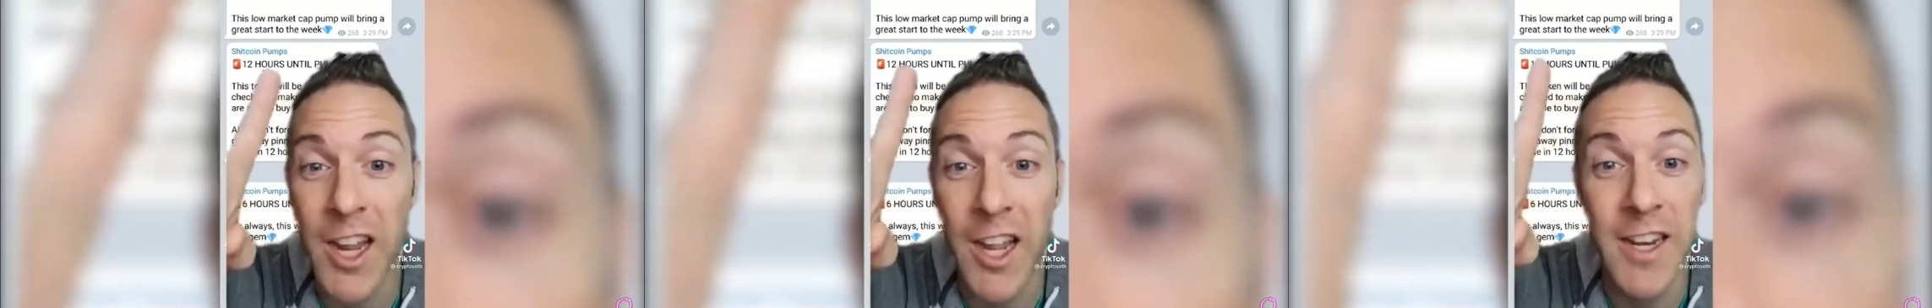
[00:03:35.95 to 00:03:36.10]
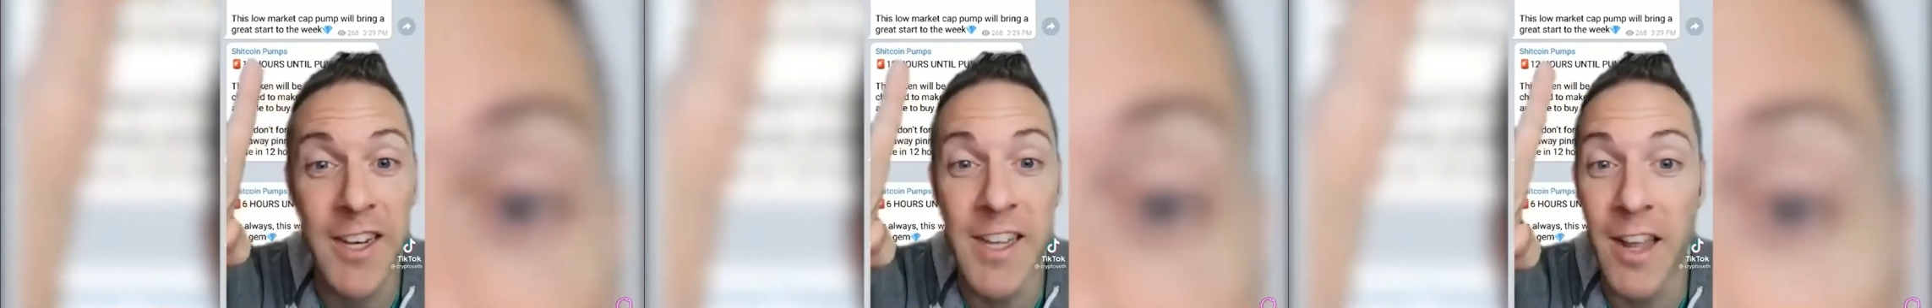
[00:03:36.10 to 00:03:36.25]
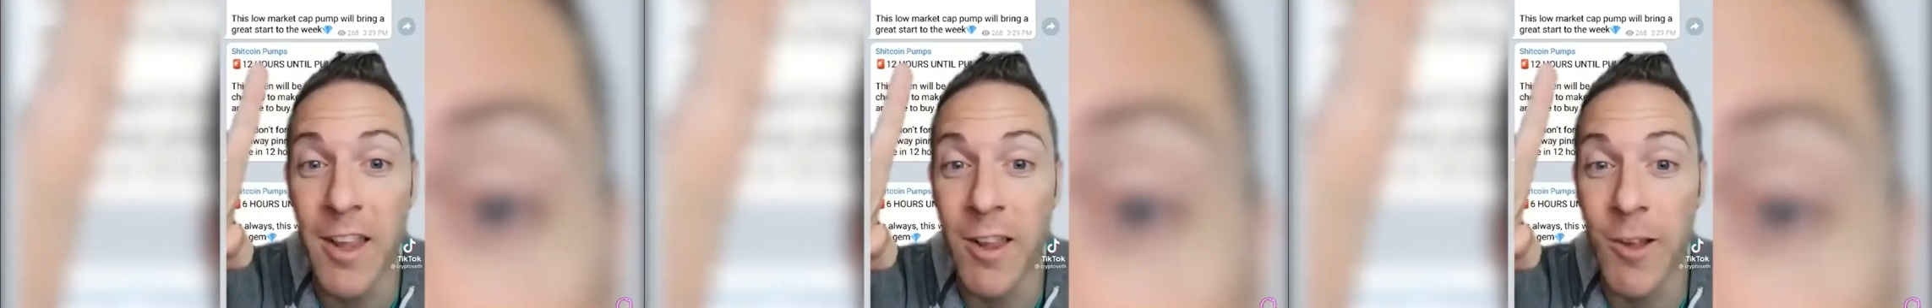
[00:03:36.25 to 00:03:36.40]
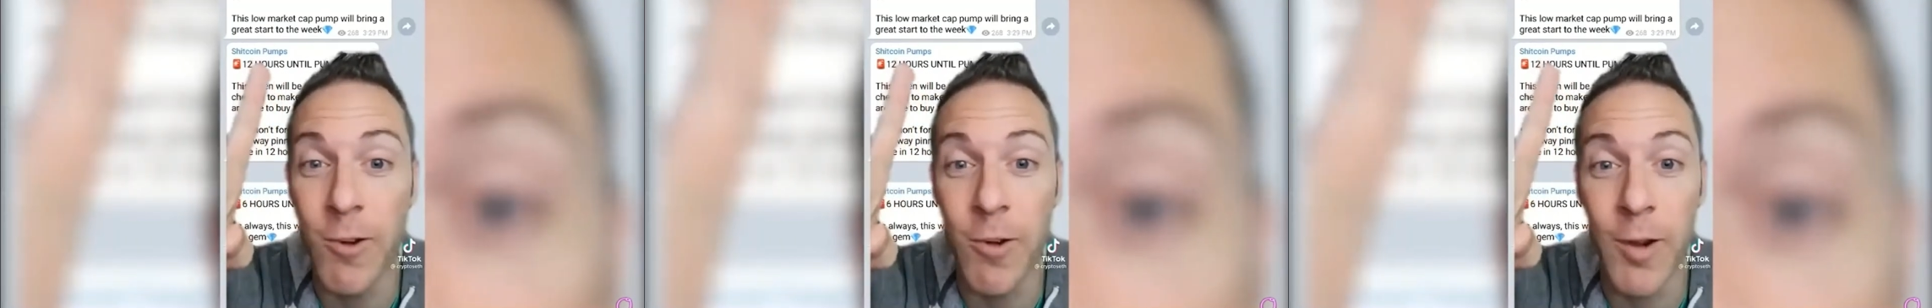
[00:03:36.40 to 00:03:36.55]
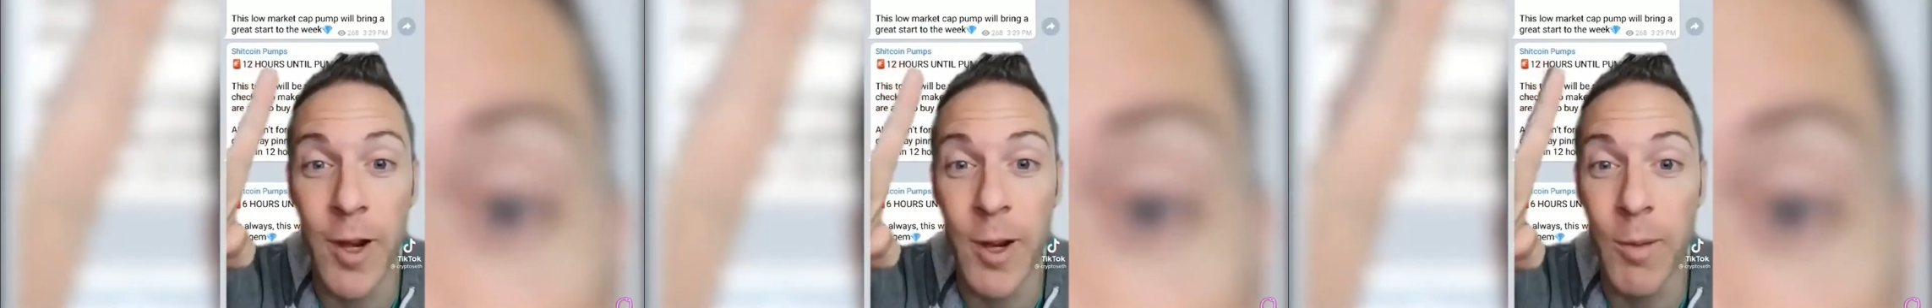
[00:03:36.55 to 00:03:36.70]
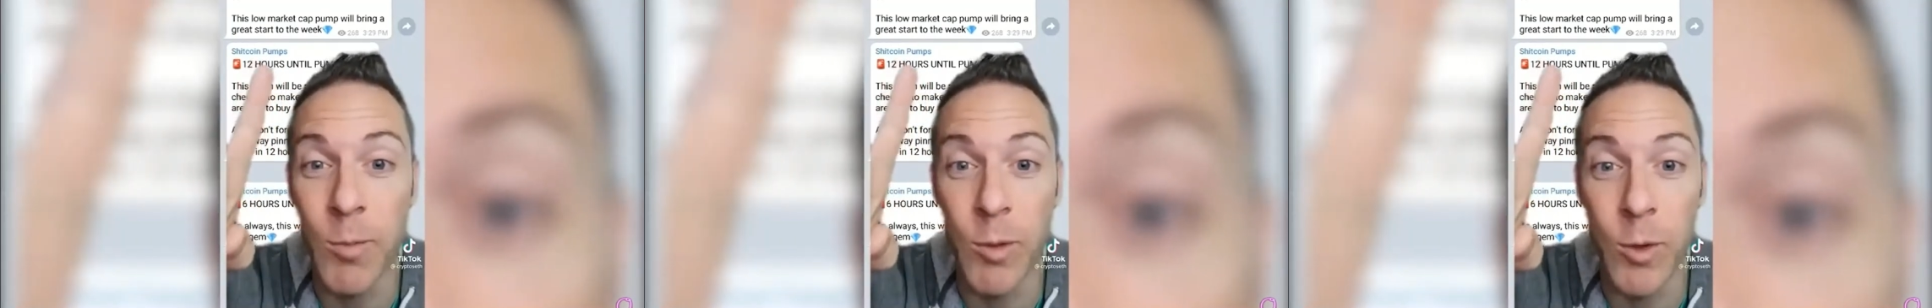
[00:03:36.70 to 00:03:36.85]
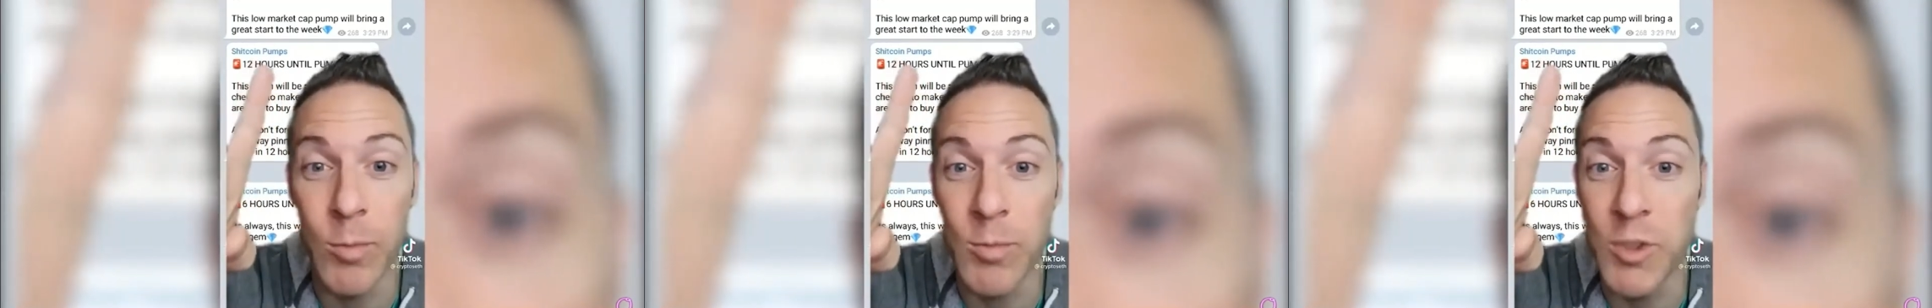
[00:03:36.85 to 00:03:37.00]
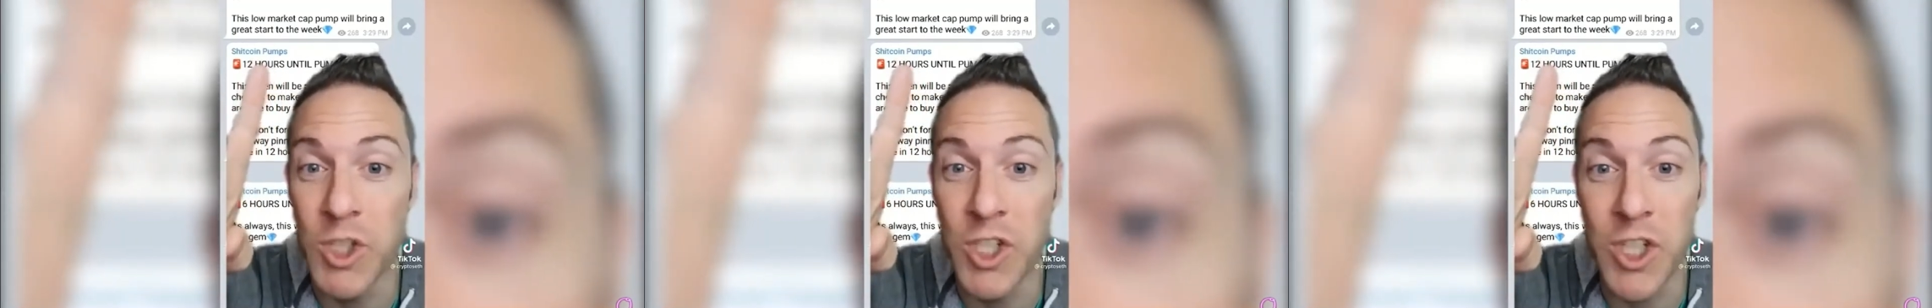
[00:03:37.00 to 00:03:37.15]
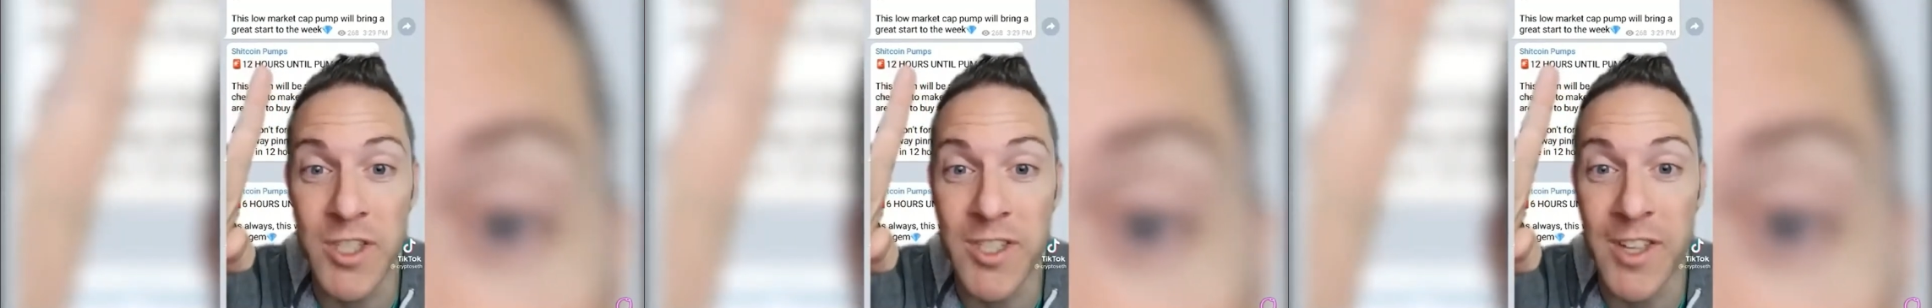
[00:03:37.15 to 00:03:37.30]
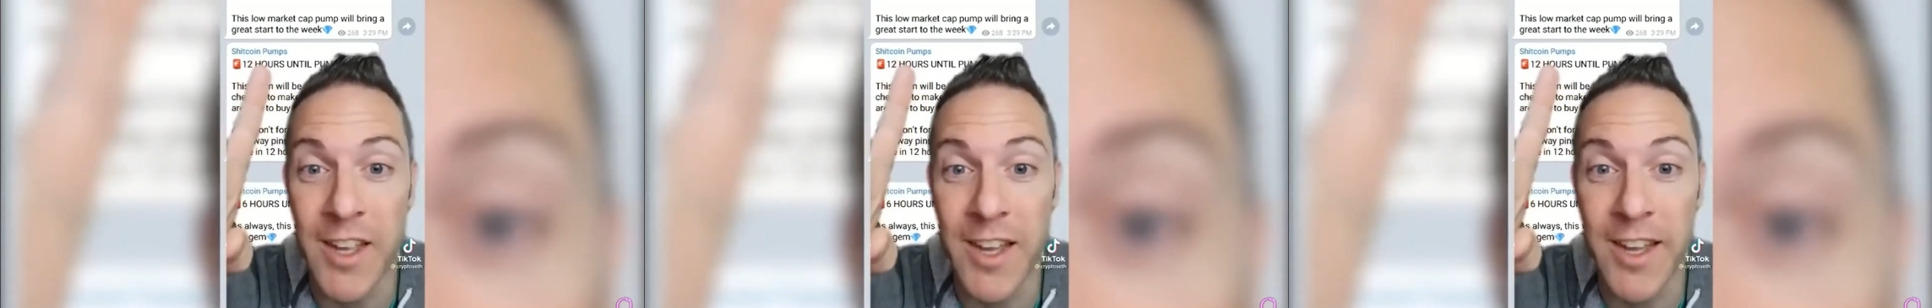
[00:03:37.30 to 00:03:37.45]
and Telegram groups
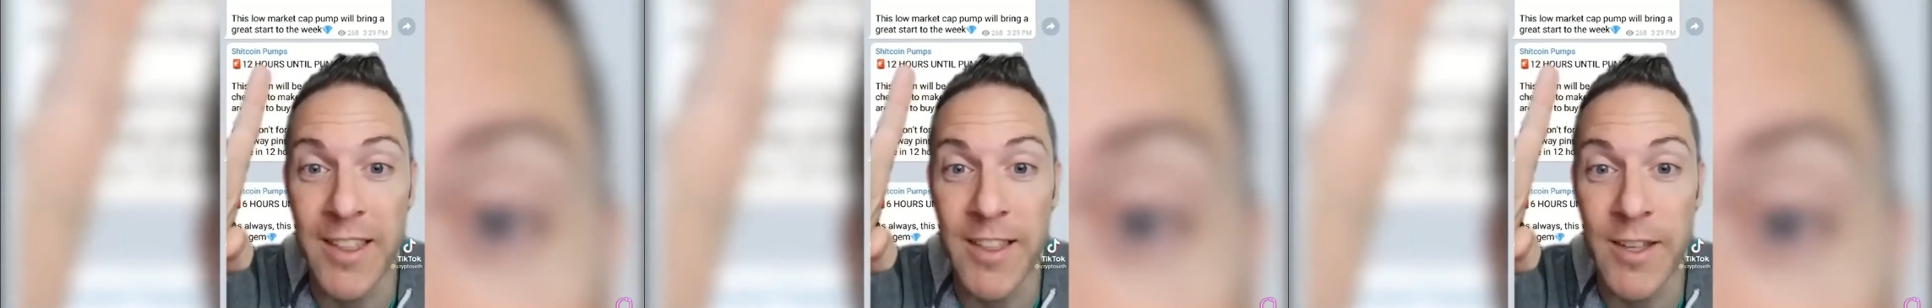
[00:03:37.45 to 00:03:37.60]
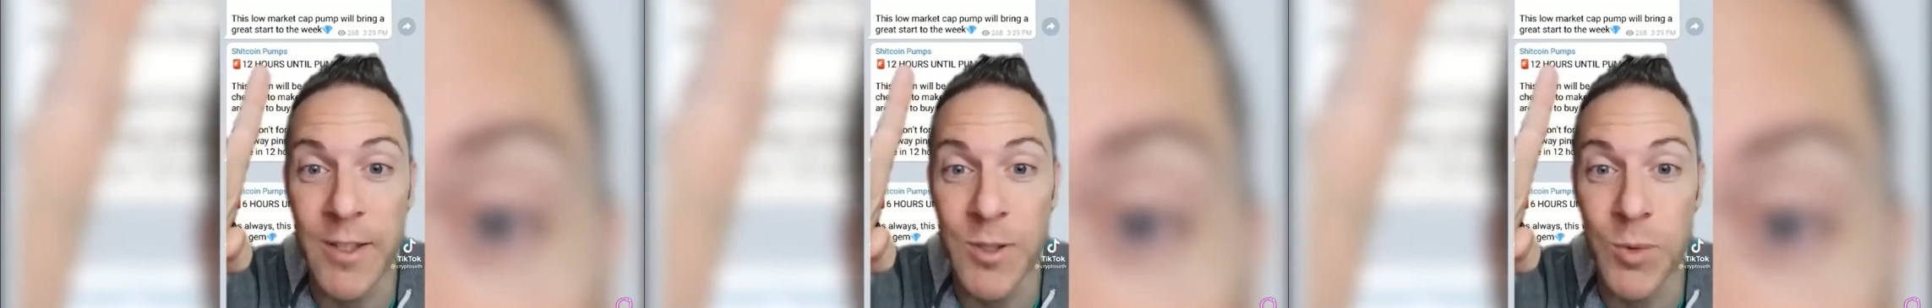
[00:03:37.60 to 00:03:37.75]
just like this